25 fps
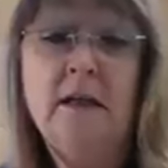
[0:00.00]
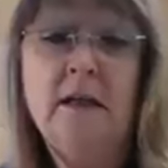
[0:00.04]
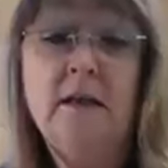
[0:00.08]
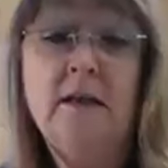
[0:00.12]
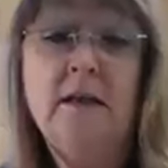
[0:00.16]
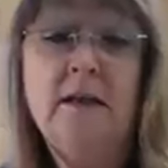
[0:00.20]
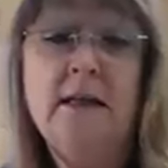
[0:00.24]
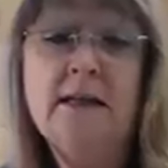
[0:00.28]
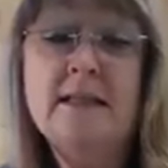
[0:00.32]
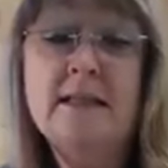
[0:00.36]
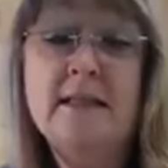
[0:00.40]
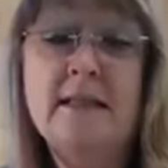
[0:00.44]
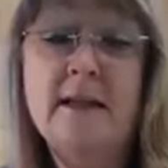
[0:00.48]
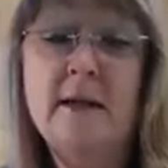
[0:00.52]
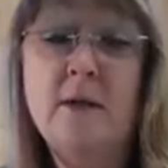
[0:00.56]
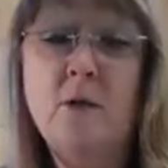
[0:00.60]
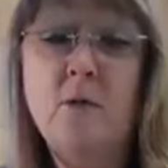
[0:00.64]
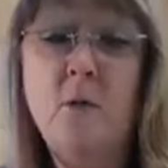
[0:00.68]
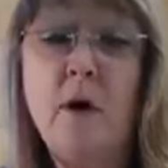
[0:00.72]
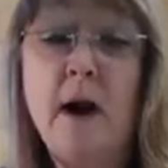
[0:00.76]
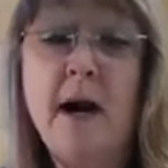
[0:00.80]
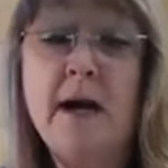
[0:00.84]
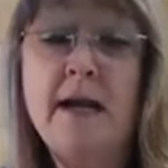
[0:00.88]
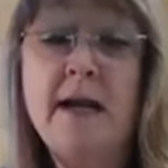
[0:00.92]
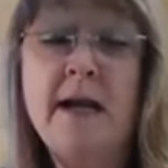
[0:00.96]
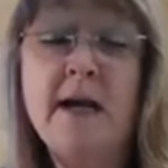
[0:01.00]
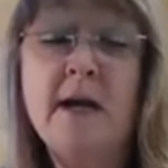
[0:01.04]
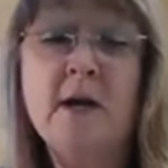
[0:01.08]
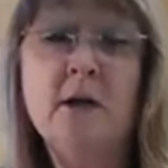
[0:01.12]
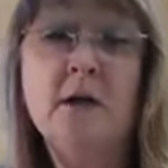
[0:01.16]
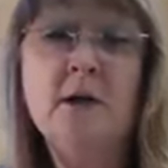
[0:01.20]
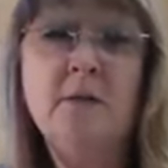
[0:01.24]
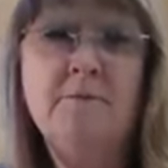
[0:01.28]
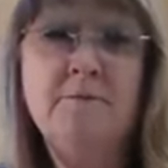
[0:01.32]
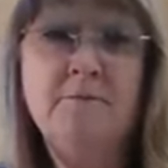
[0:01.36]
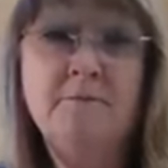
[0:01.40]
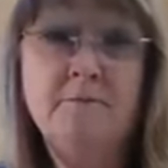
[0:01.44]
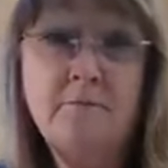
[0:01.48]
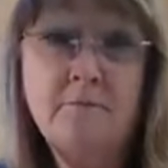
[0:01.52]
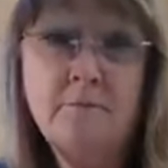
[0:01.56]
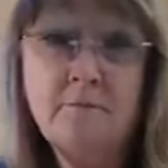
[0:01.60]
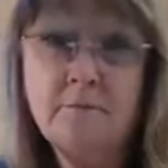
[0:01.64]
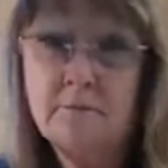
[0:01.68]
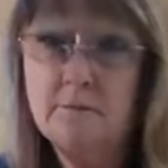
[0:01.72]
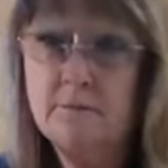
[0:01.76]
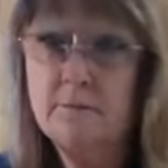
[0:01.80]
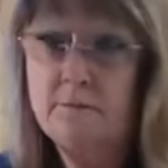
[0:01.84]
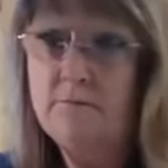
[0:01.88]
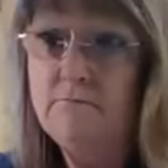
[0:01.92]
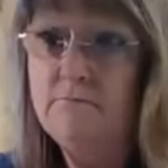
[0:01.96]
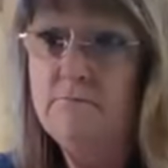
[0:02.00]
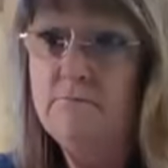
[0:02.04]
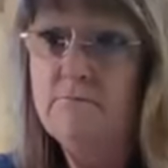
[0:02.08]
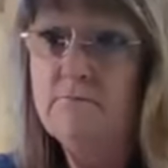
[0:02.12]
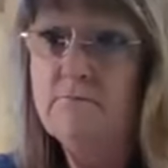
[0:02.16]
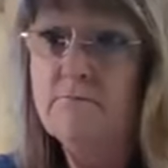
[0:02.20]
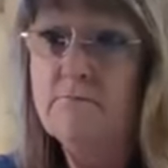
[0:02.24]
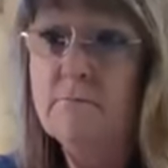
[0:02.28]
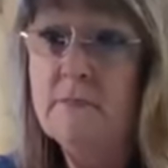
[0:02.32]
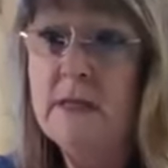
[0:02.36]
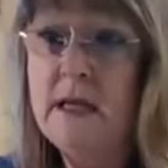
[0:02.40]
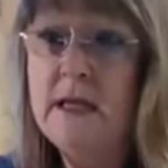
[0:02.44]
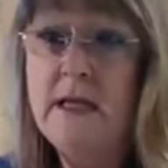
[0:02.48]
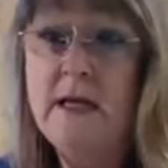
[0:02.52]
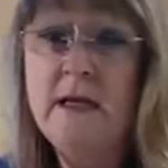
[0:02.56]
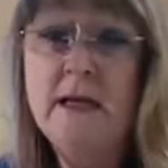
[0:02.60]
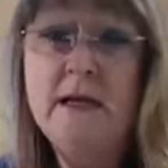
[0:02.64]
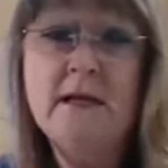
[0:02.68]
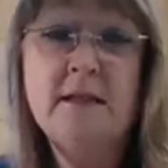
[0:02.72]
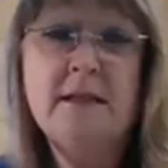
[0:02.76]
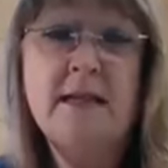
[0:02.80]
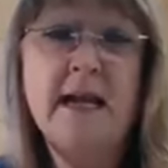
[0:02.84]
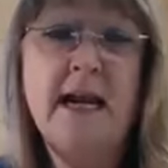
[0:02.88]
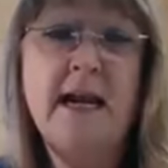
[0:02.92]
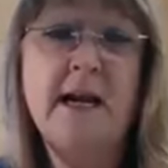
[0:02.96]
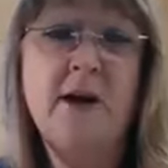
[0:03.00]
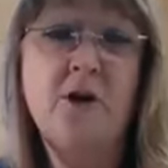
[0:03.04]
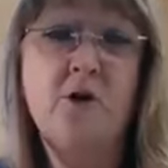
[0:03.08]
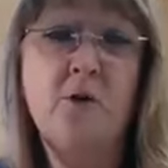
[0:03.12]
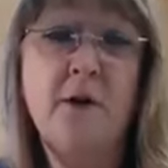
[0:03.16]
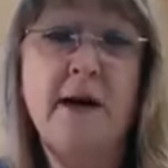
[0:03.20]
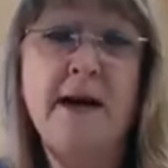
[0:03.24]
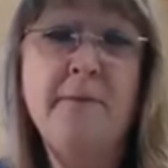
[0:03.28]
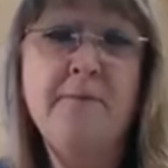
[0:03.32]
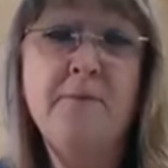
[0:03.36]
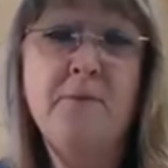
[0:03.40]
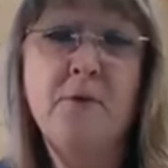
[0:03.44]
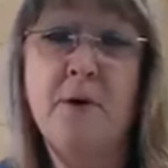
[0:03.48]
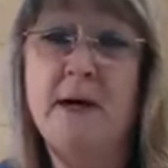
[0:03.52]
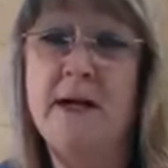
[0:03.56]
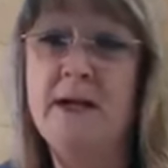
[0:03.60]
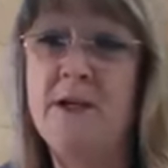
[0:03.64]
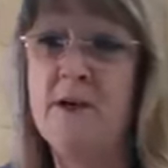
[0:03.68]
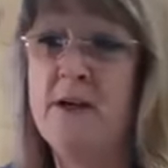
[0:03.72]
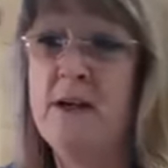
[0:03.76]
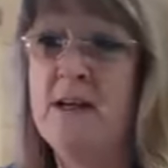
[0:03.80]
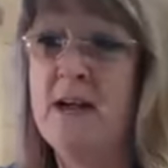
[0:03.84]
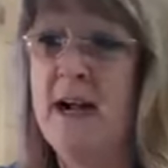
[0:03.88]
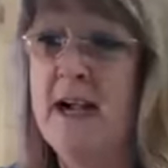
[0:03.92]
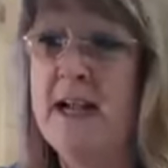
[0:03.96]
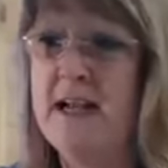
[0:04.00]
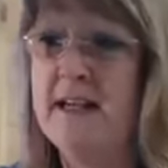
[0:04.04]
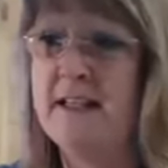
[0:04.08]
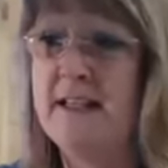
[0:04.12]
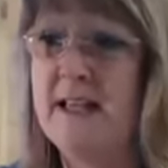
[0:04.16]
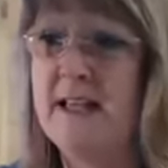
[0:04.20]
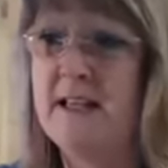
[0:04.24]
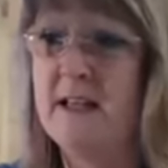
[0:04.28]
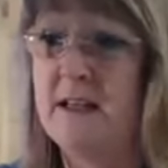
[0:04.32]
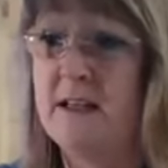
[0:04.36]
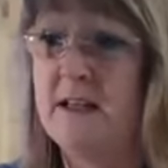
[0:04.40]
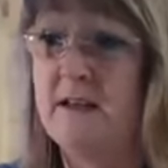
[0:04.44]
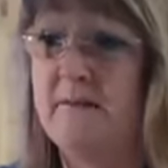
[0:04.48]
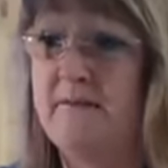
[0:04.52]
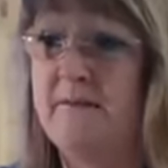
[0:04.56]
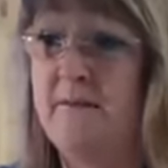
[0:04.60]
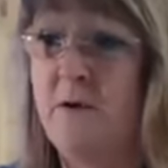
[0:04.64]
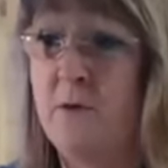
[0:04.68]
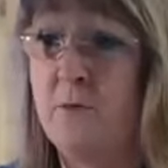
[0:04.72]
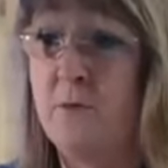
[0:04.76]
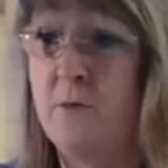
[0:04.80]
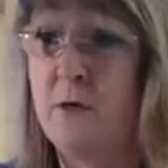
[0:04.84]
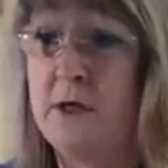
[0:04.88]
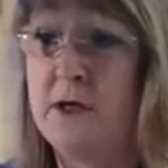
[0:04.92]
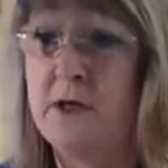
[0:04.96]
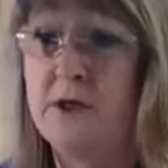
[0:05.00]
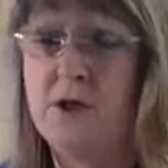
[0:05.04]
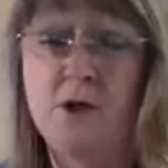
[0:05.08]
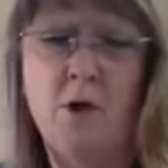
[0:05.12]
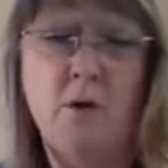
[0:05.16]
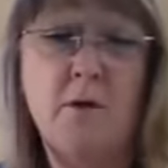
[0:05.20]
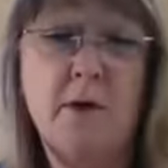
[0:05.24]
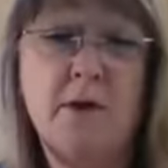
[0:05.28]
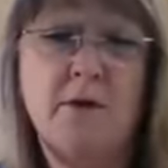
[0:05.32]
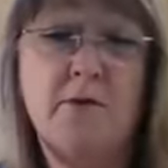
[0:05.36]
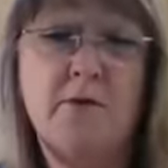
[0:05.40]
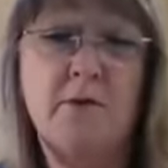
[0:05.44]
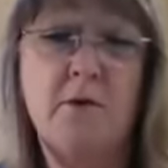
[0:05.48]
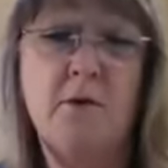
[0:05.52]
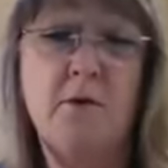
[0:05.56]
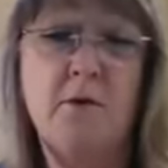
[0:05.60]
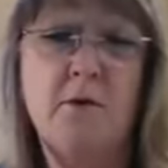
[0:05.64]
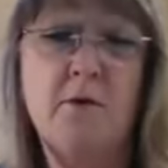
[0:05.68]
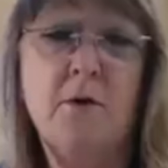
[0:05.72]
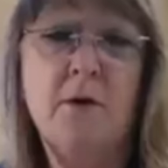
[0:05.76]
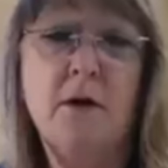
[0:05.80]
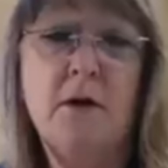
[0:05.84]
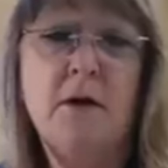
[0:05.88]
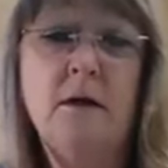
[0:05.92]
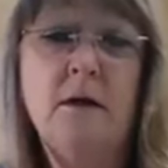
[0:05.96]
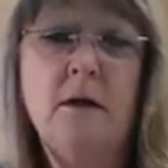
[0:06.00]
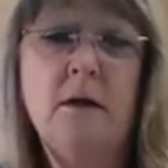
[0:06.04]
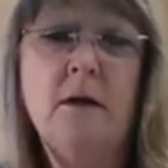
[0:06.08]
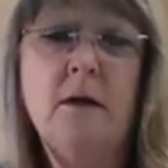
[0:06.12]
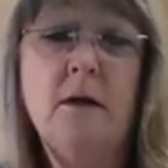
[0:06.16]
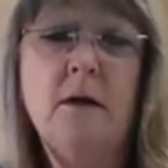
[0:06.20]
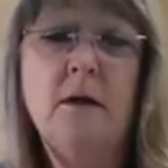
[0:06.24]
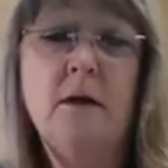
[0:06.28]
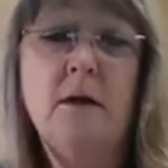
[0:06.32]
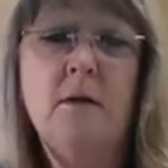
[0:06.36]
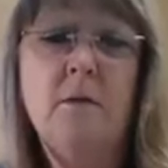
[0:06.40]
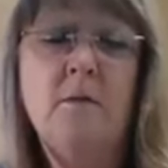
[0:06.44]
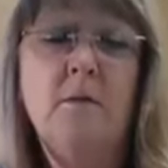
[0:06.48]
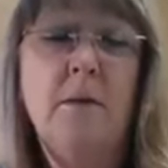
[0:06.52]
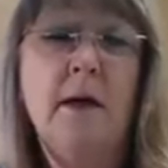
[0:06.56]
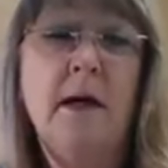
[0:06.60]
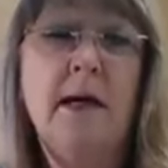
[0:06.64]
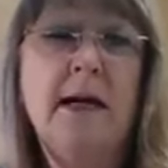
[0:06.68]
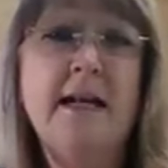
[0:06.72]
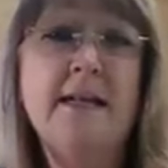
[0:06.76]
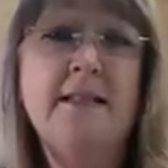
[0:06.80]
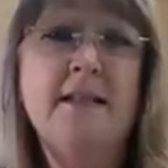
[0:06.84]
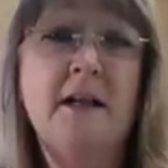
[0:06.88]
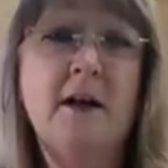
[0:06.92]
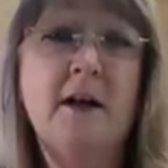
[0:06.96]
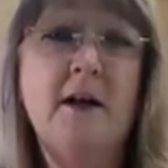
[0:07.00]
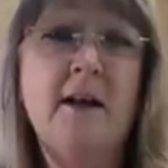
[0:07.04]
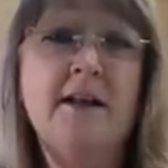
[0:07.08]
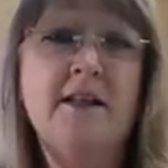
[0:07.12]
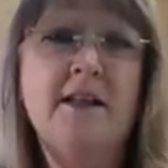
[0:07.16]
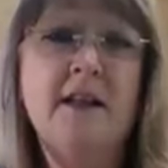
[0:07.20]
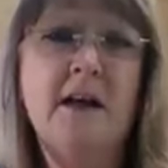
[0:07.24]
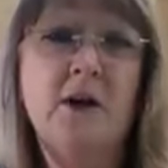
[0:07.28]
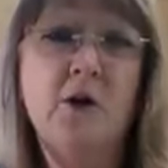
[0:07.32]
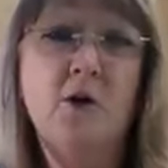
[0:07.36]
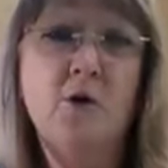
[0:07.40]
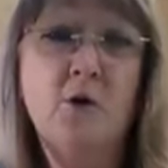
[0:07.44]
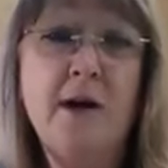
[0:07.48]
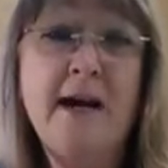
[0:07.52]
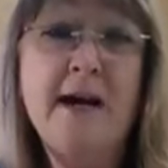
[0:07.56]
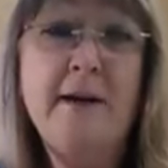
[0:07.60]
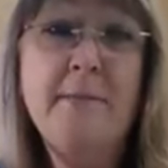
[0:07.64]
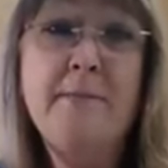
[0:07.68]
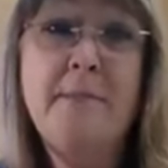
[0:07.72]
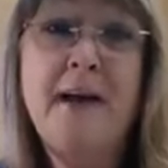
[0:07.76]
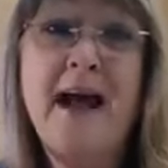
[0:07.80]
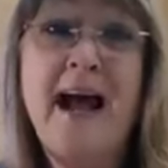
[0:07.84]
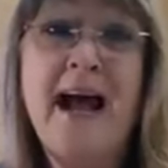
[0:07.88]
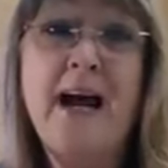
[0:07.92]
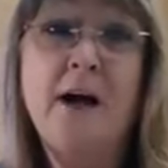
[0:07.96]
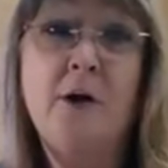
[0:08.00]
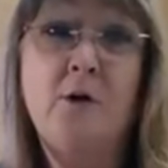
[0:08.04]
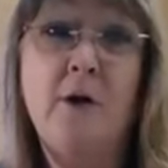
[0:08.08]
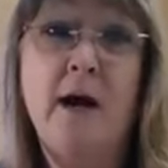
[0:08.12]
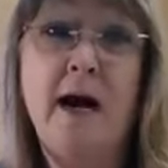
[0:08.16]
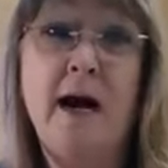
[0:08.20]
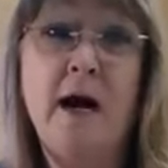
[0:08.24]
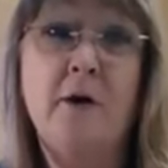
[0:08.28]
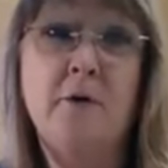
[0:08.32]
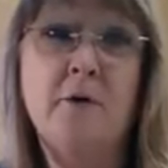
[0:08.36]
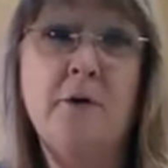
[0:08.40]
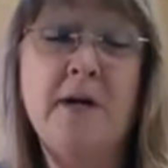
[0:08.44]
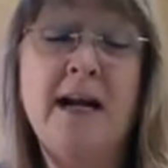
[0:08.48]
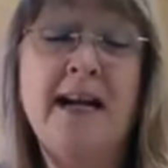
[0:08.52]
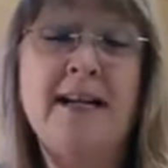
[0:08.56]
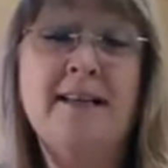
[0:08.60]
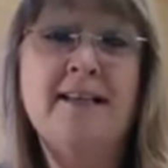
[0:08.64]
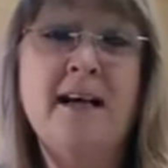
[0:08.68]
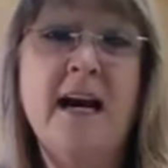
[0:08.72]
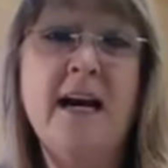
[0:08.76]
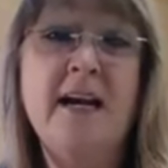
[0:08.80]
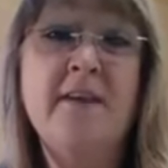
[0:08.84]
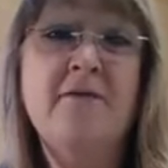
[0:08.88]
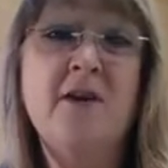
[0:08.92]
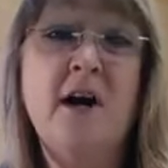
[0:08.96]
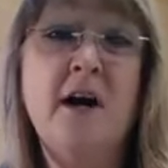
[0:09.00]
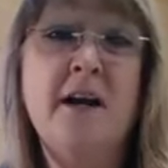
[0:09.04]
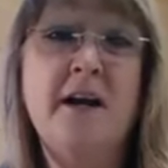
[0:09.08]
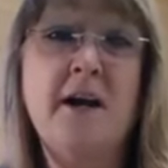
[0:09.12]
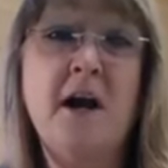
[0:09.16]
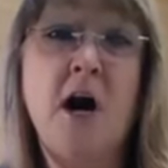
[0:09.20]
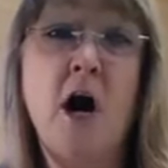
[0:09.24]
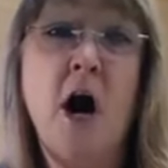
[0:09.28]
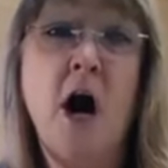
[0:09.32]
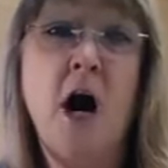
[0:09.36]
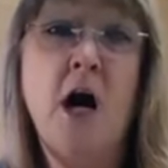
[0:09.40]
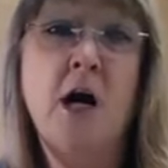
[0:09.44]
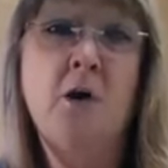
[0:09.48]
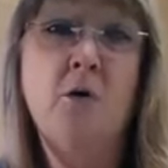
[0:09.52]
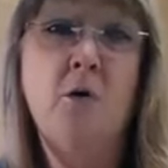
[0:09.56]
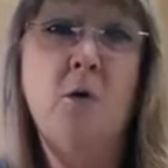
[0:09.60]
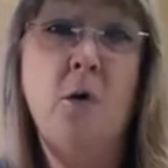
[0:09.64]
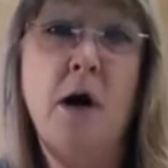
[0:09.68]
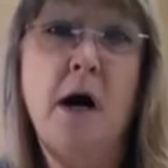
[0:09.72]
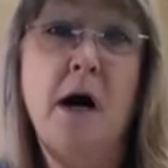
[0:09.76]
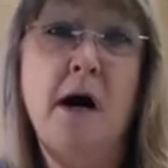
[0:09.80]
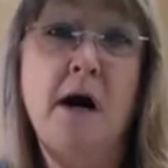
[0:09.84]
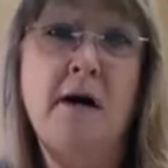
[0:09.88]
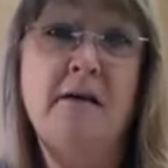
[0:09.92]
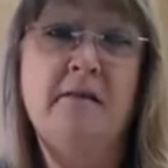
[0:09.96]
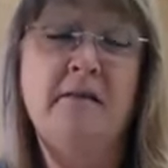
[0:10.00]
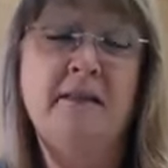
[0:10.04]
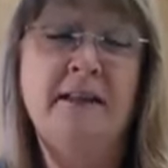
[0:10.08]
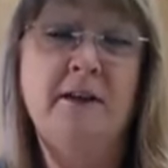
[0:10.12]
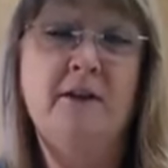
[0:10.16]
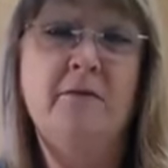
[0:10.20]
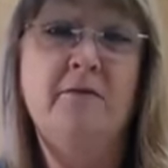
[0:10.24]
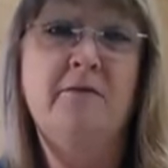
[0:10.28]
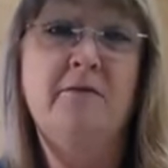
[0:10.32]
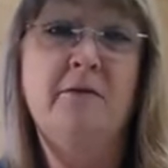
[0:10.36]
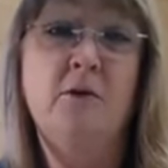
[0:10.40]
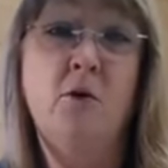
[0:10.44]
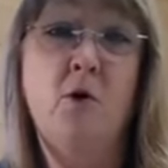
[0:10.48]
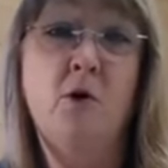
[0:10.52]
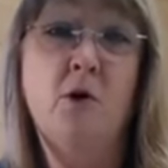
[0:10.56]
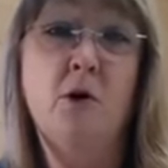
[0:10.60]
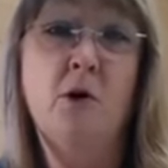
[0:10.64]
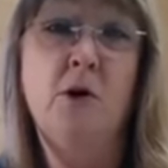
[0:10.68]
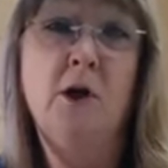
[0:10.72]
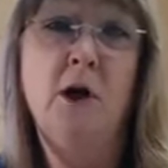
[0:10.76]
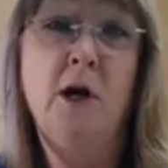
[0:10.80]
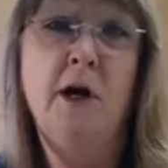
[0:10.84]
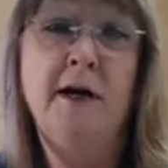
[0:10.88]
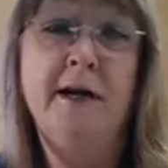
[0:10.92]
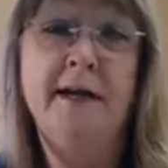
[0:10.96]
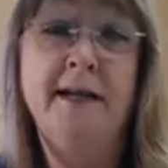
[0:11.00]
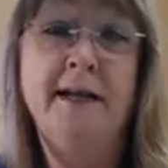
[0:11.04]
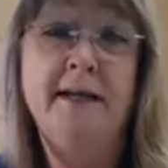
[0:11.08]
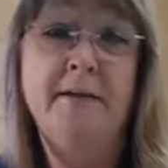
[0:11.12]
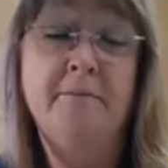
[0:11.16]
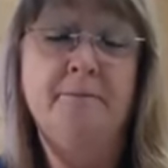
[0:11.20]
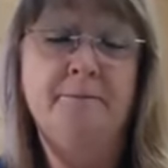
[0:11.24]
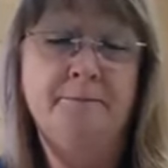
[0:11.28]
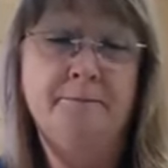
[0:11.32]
This little one here is a cream print. You can kind of see that the phone book is showing through, but it's a cream background, and it's kind of got an aqua little floral on it.